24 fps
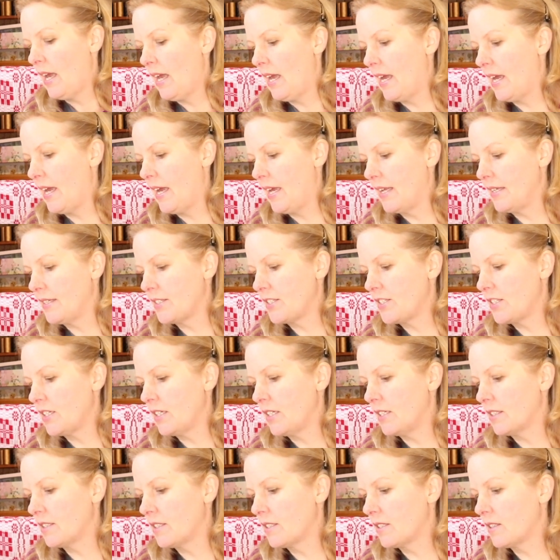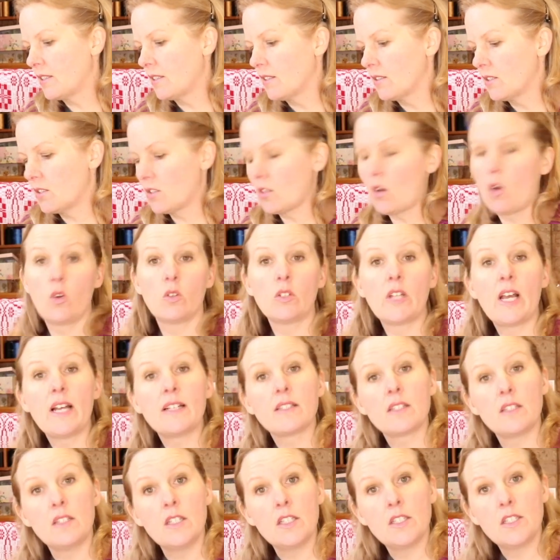And it's sold
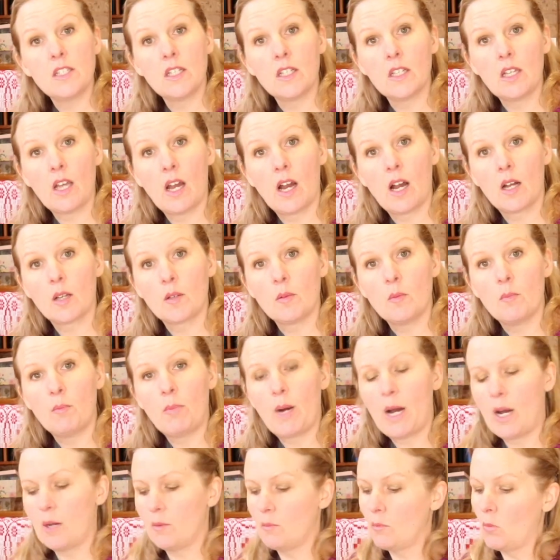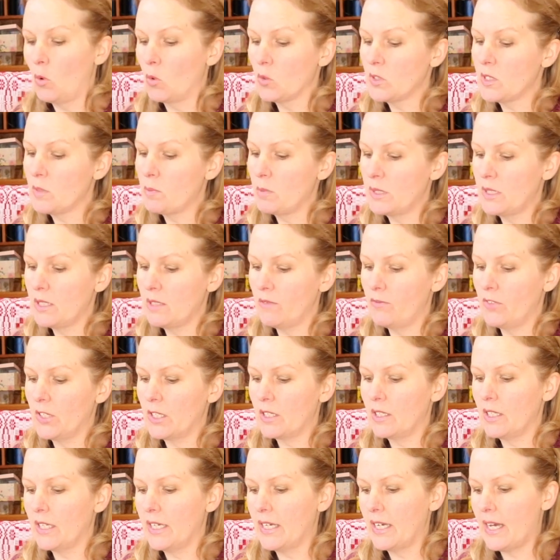as a knitting yarn, but more
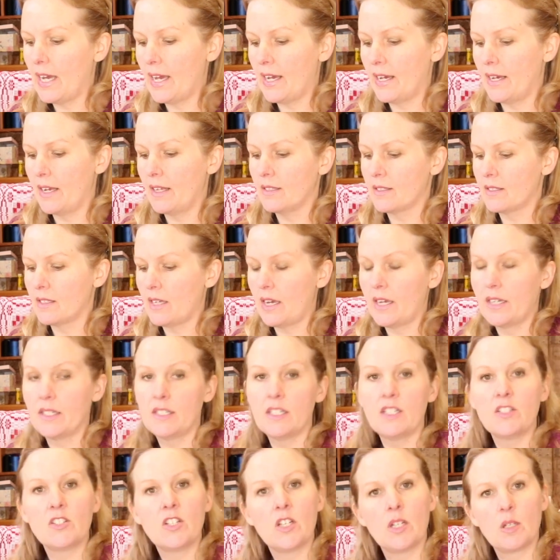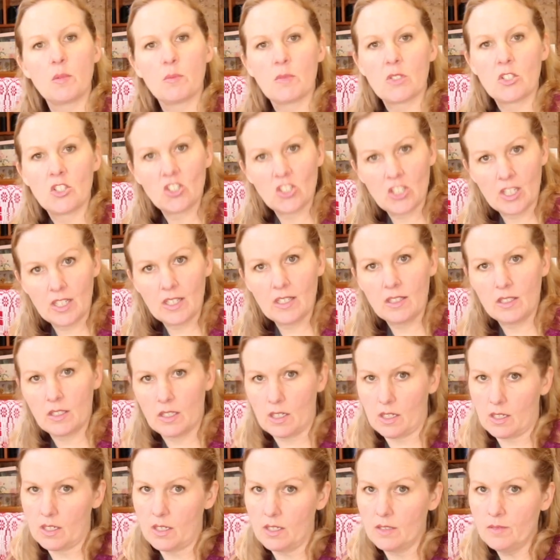specifically as a knitting machine
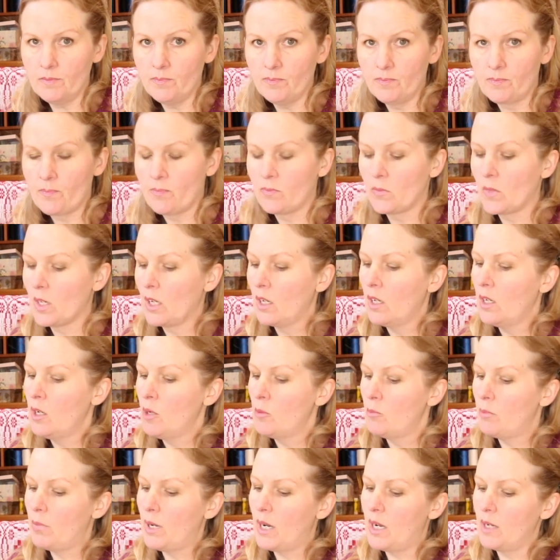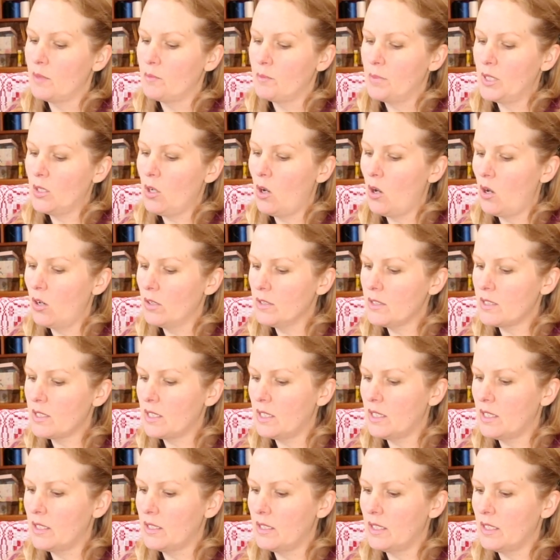yarn. But because
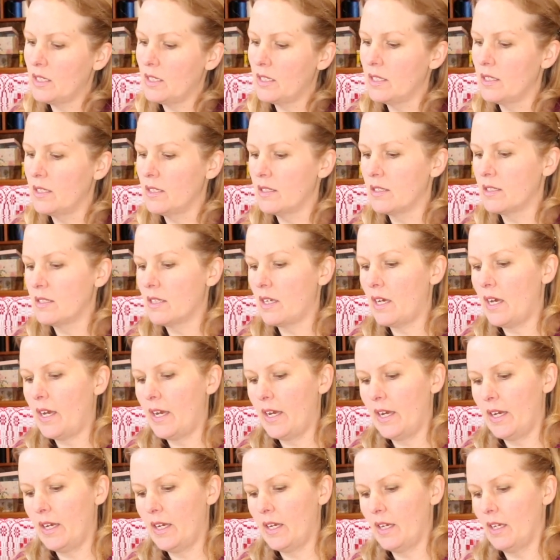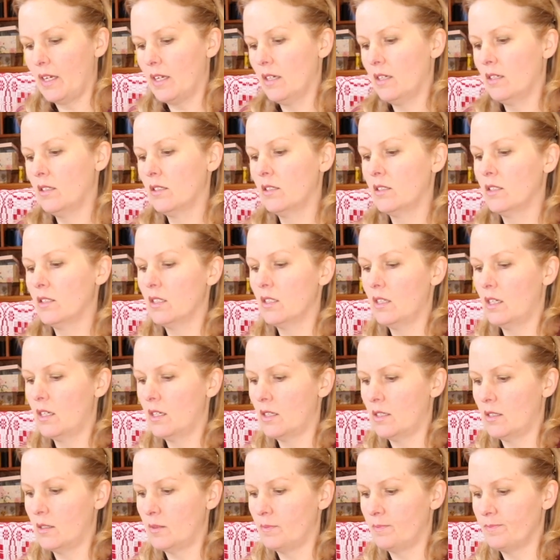it is a,
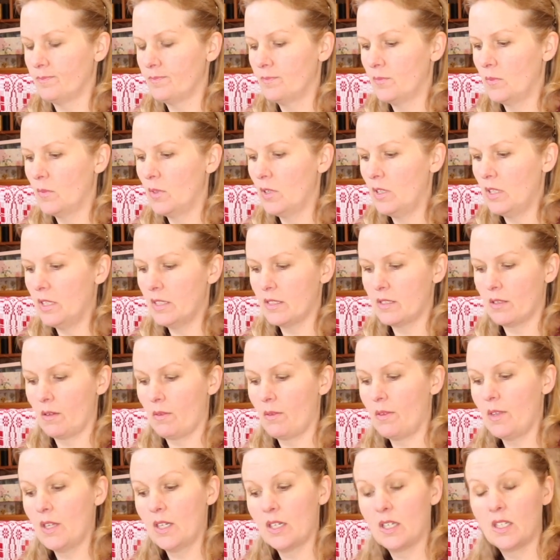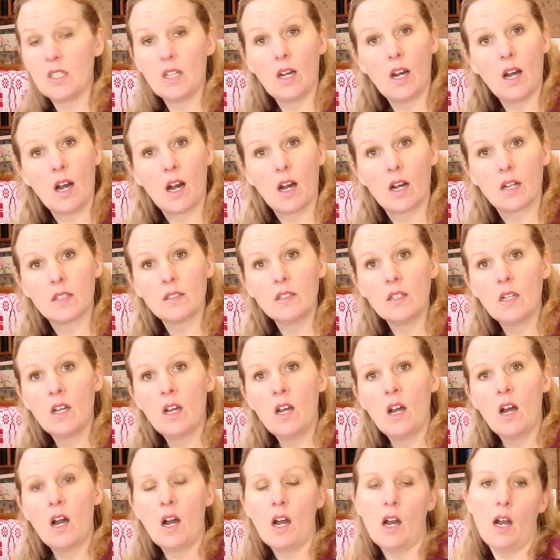um, it's a thinner yarn,
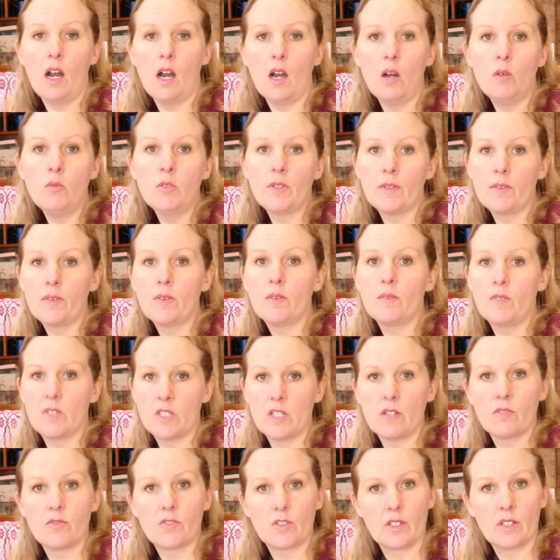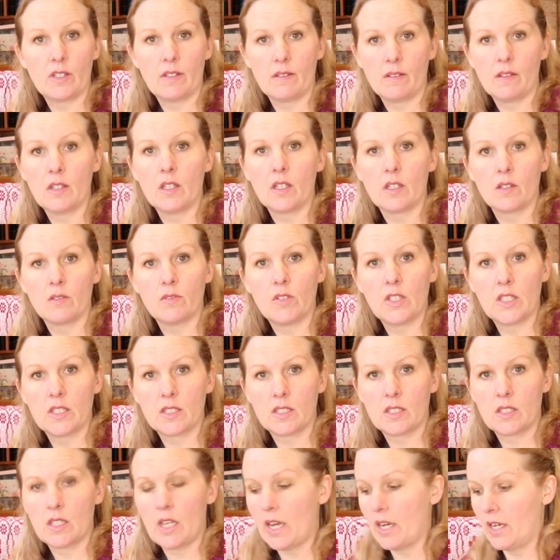I would definitely think of
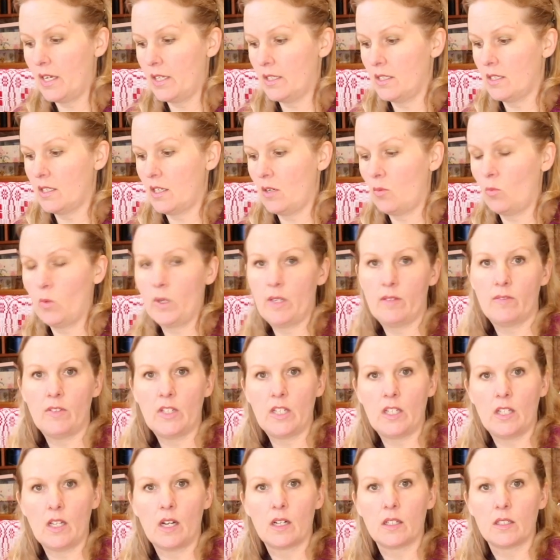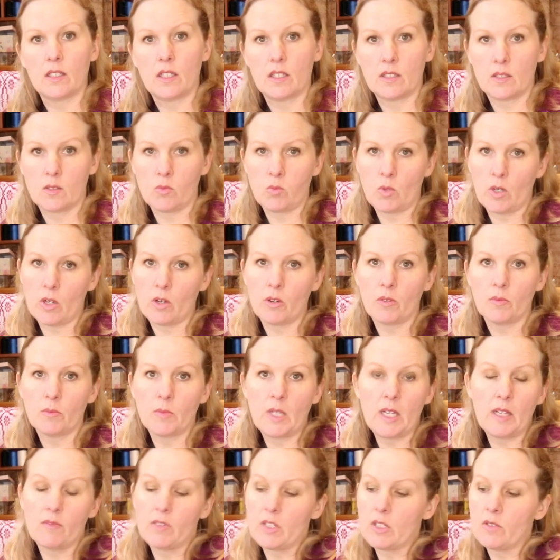this as a weaving yarn as
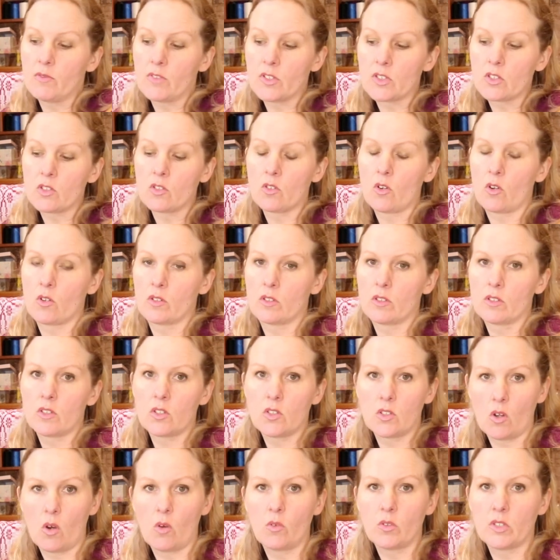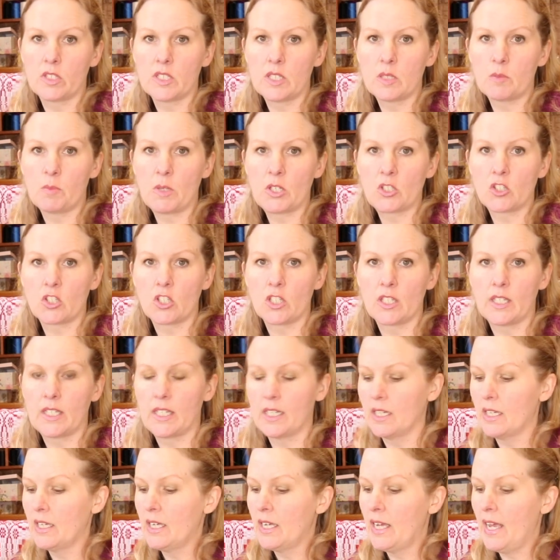well, even if it's not sold
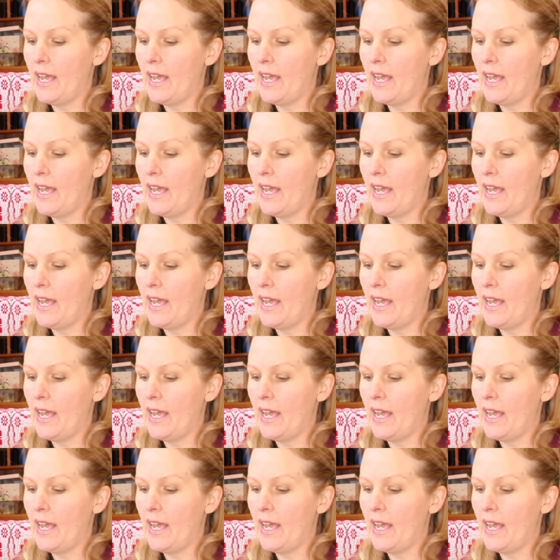especially